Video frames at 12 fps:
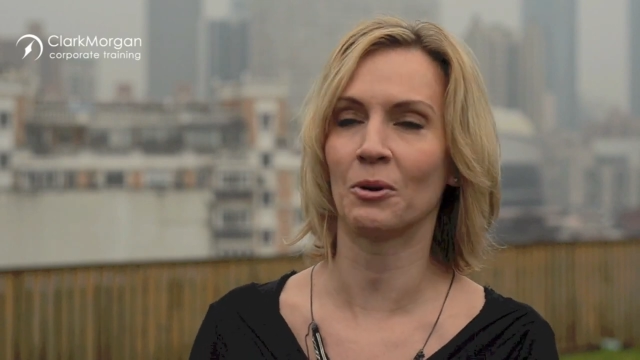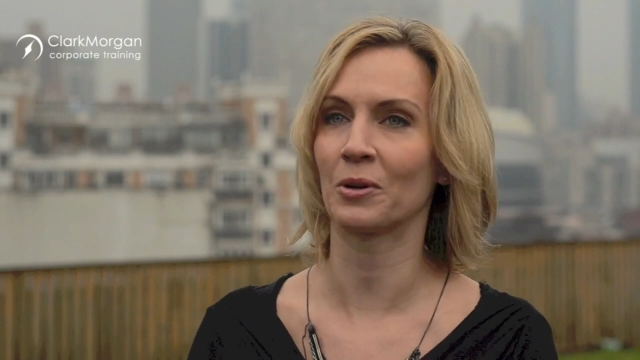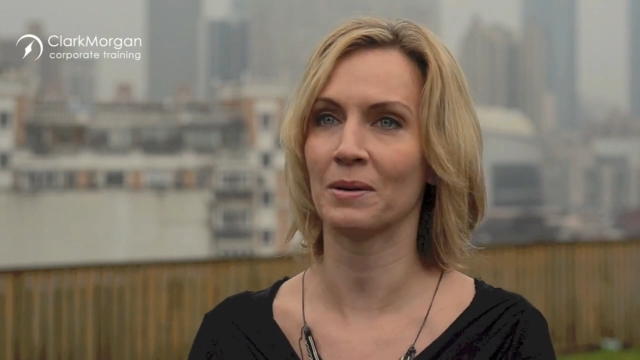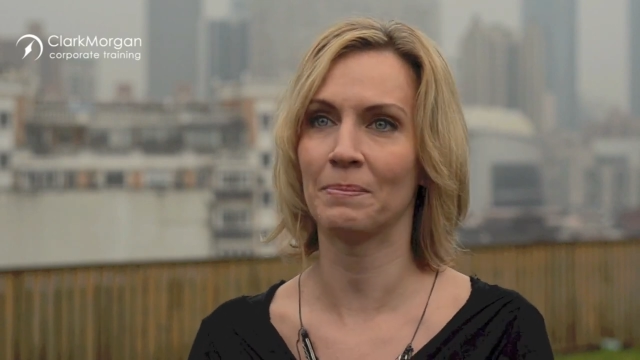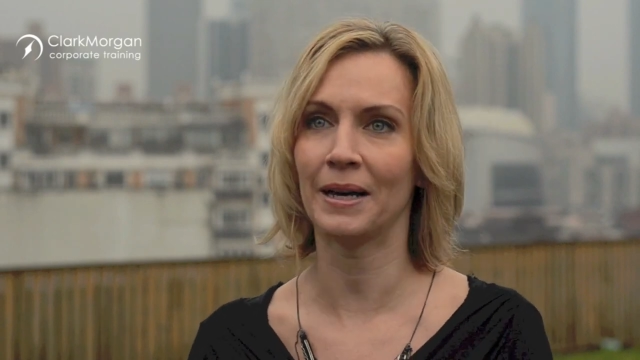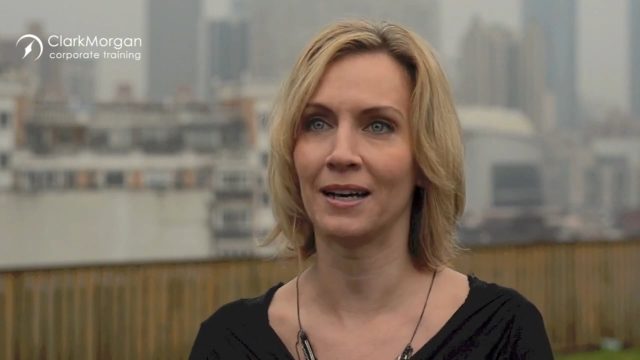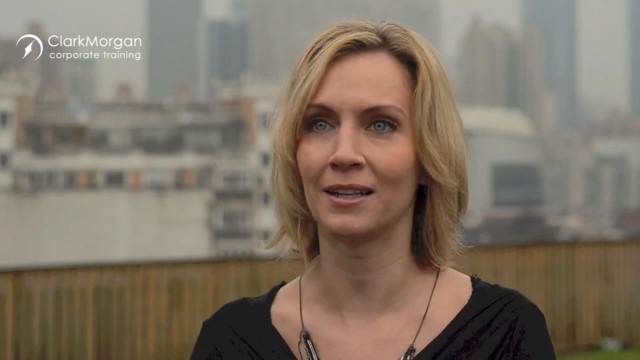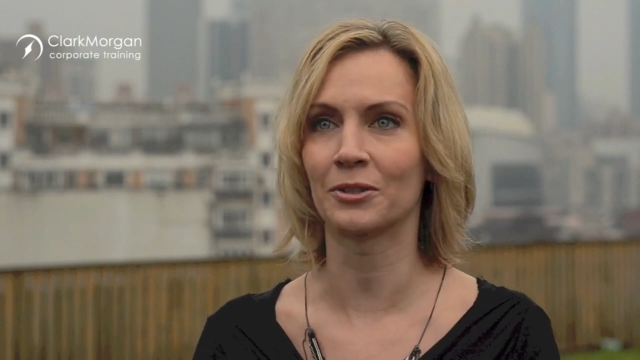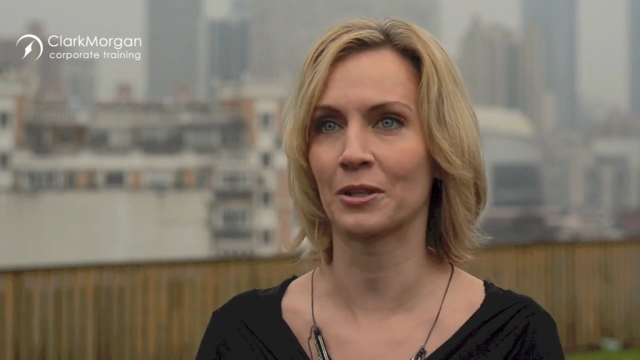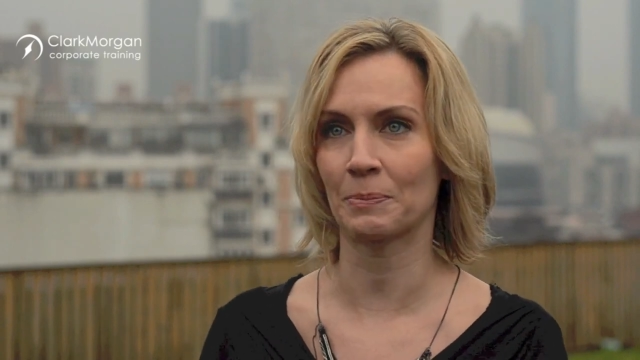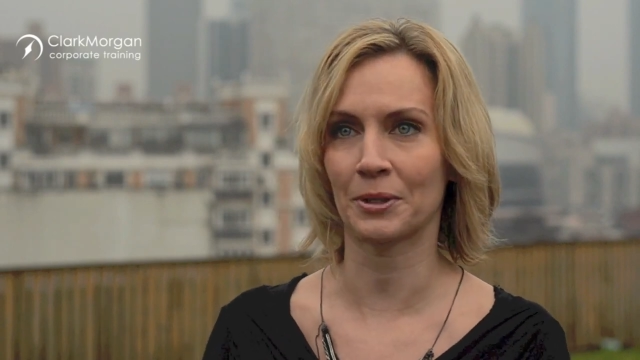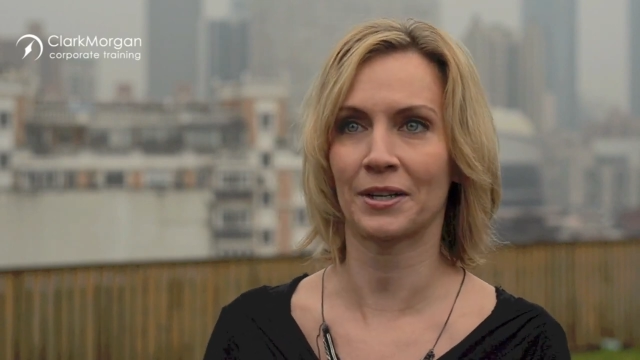or a bell
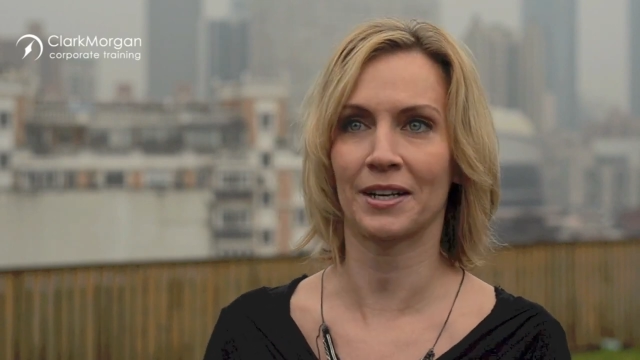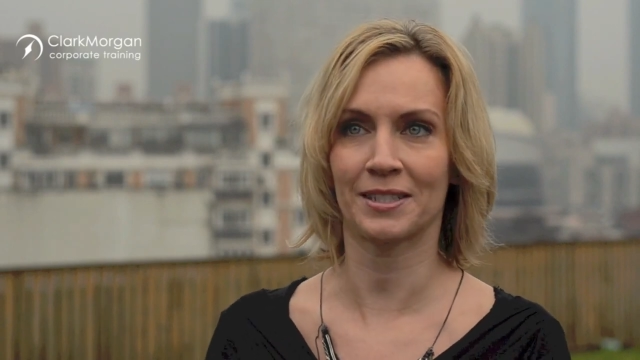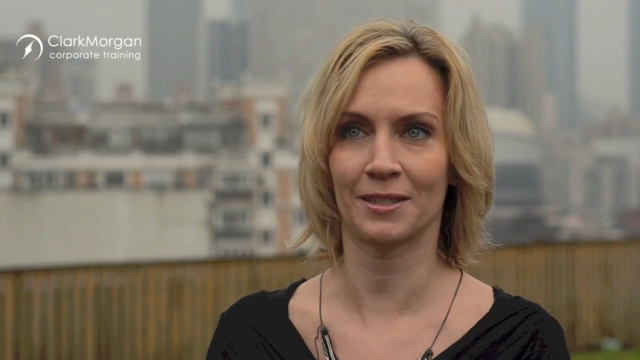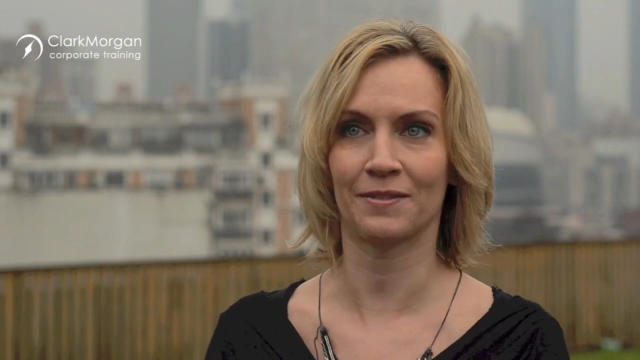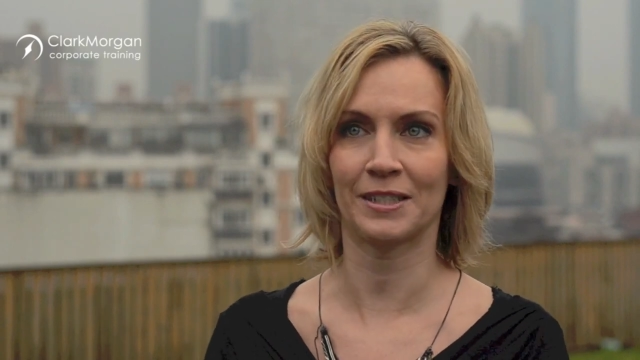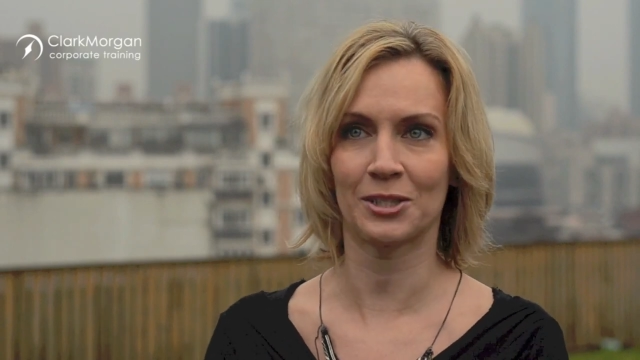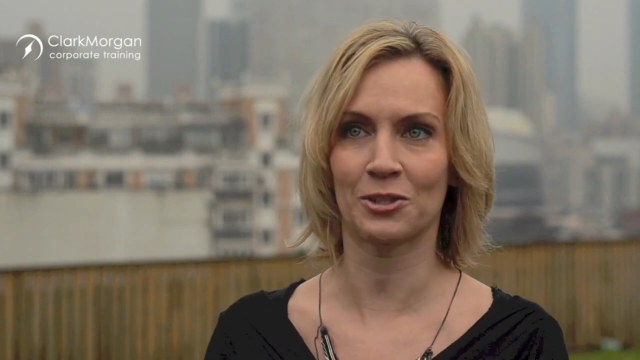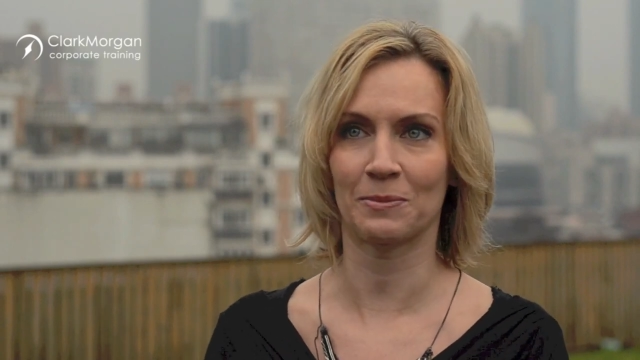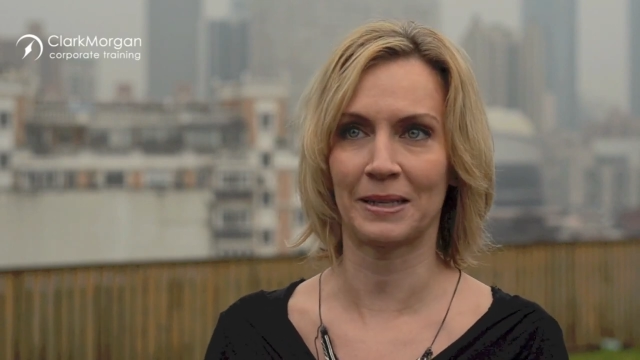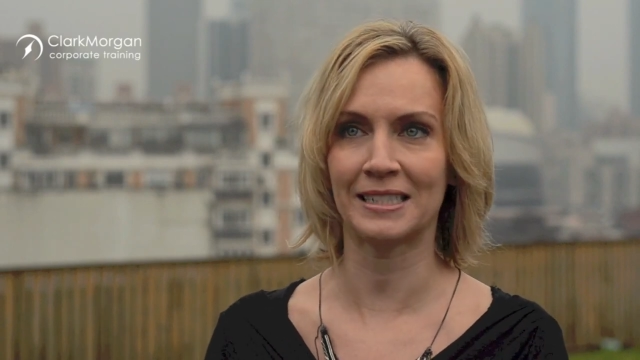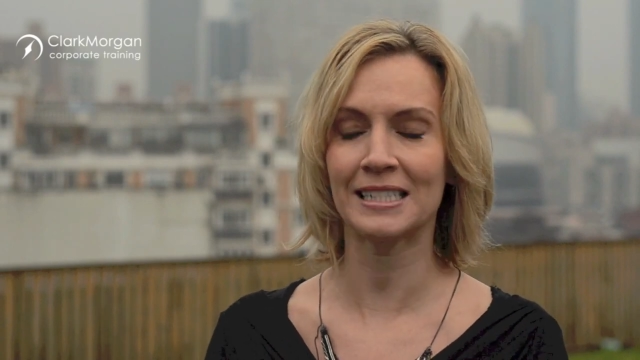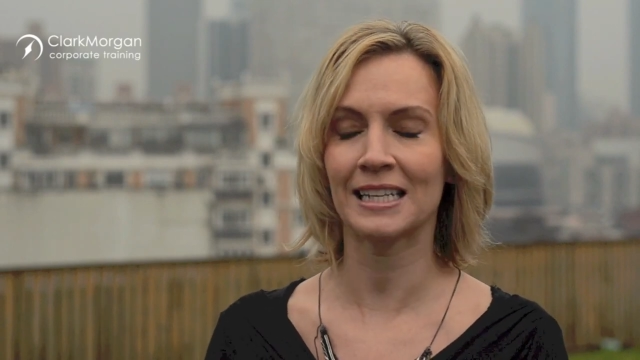or a percussive
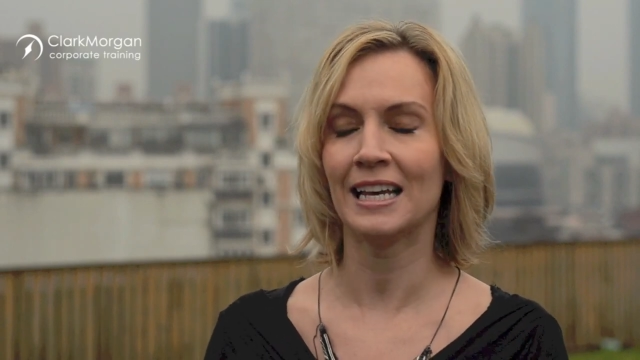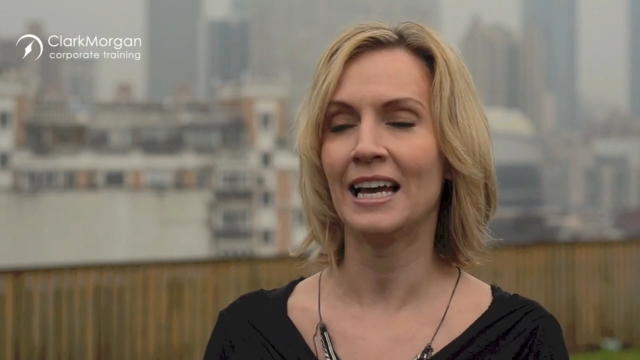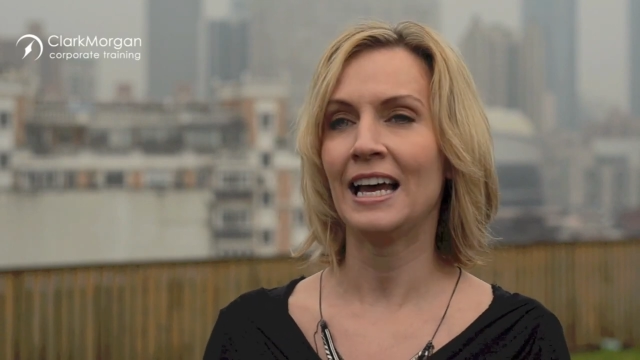instrument.